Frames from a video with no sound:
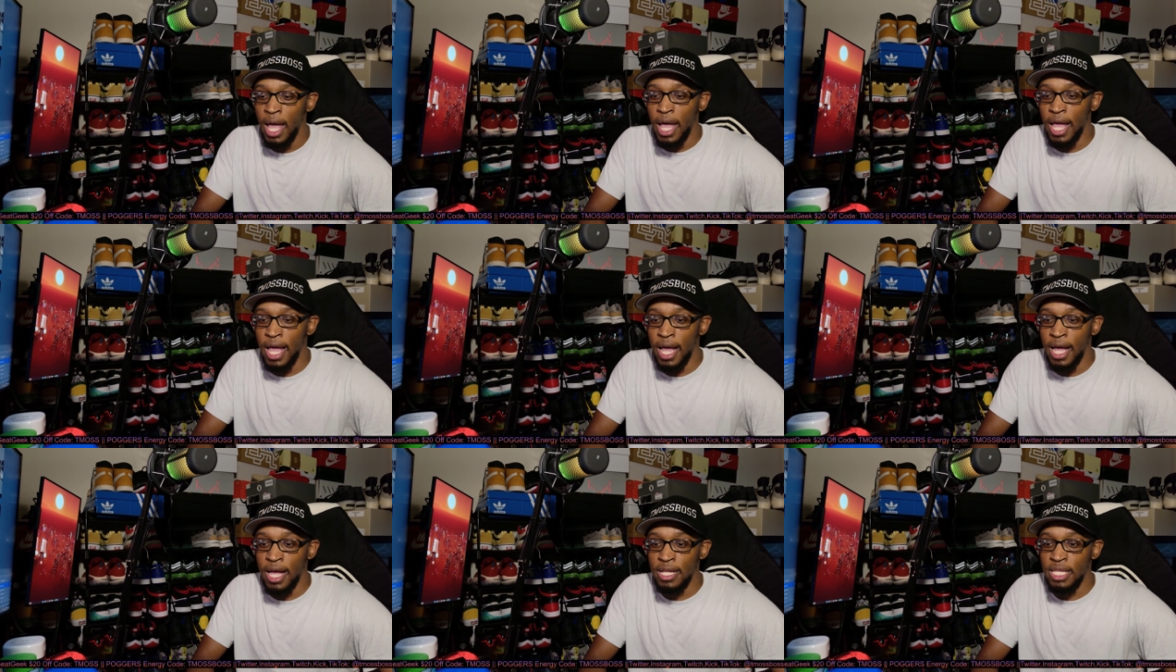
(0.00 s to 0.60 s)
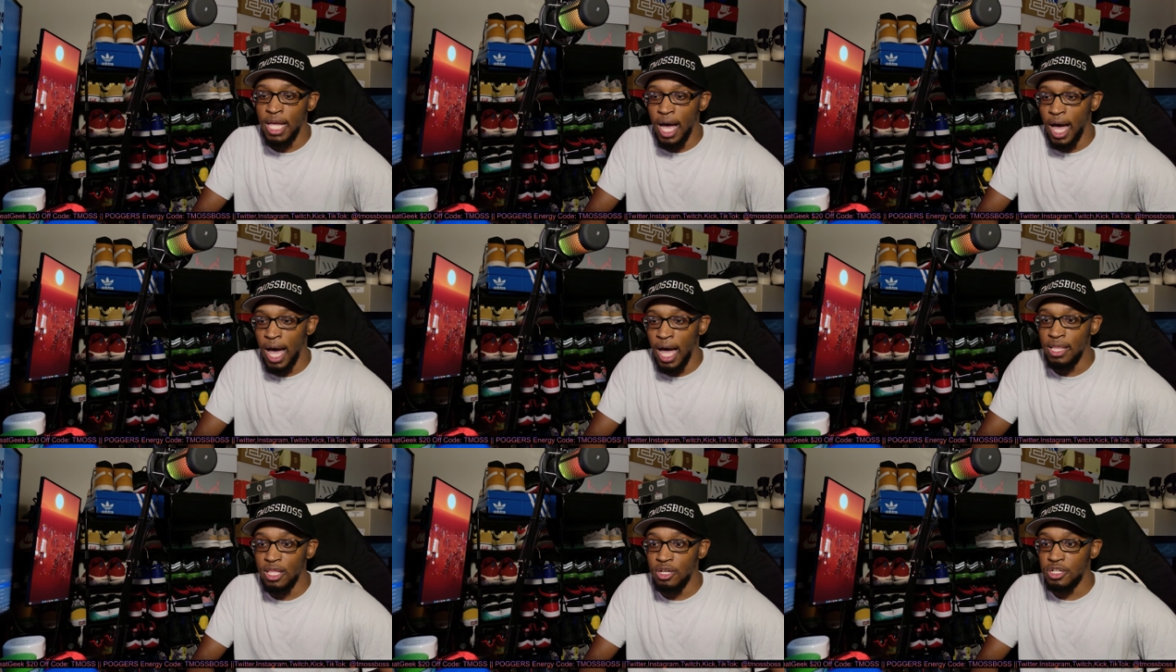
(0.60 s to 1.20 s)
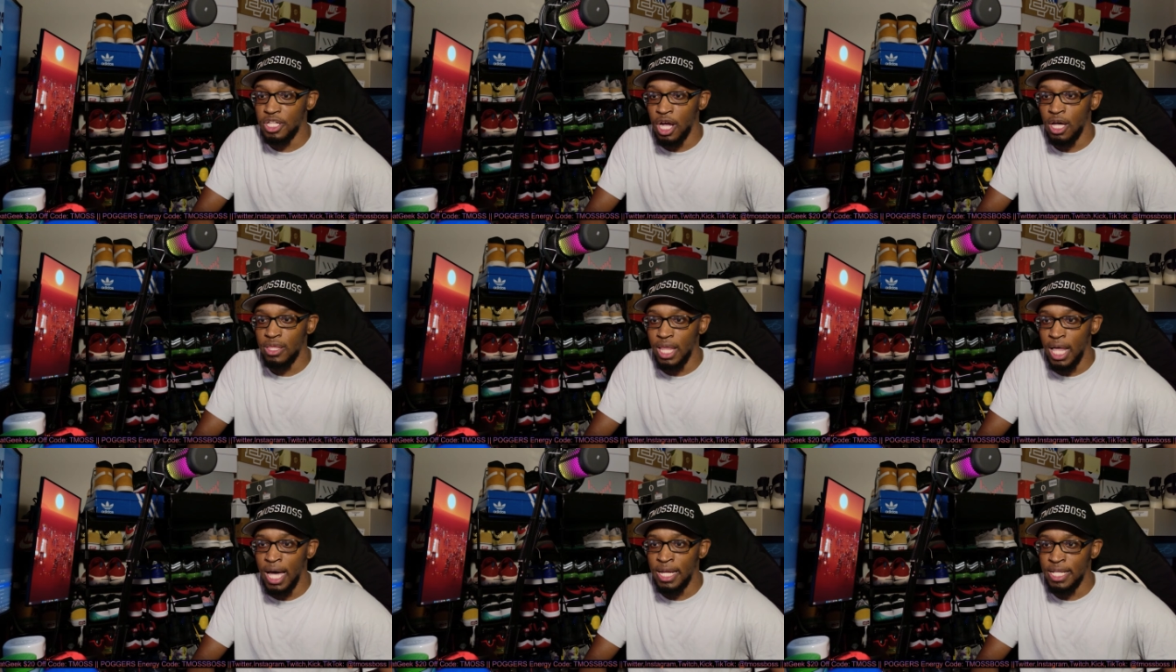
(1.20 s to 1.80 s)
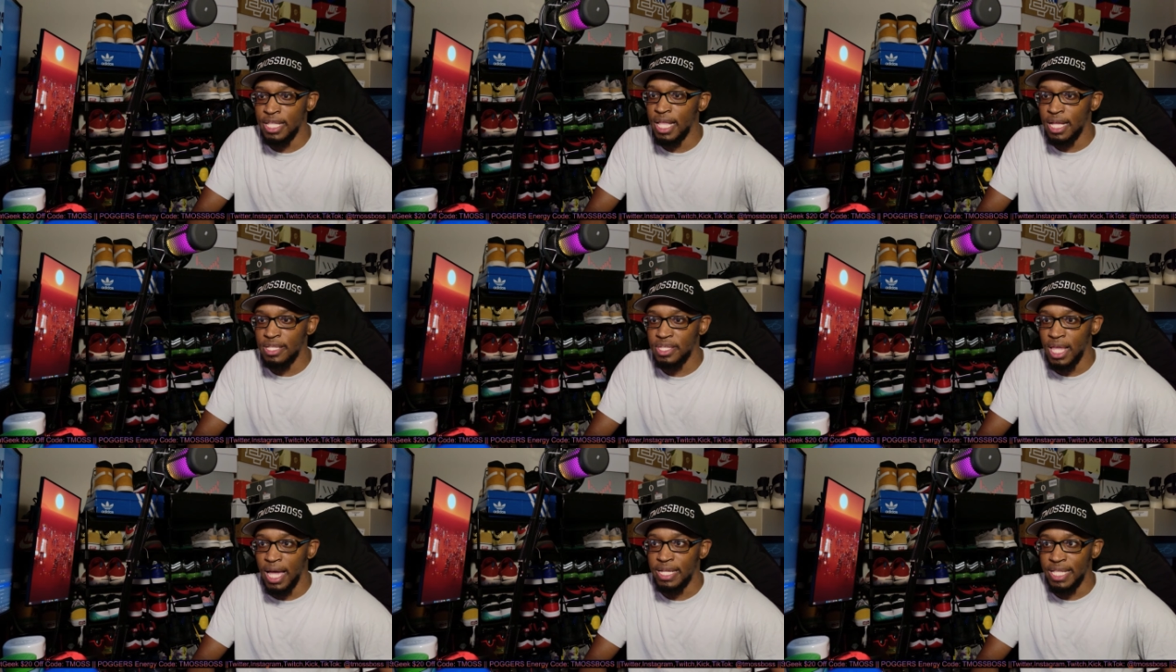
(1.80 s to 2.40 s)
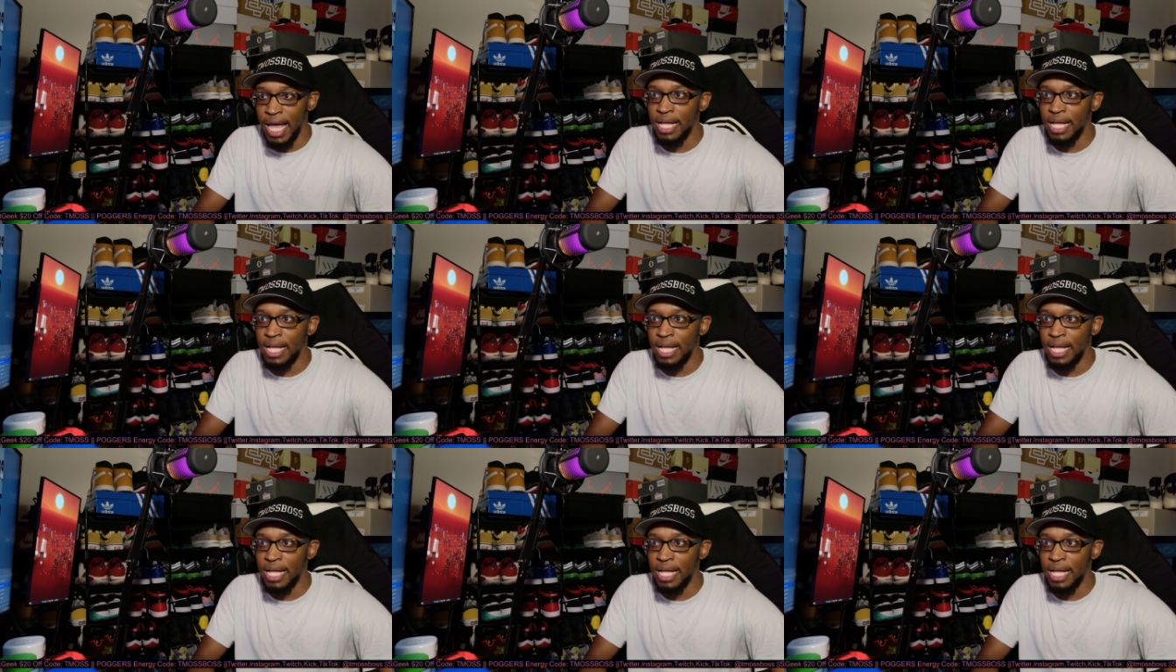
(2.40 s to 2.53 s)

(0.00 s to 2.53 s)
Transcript: And I looked online, and that's like,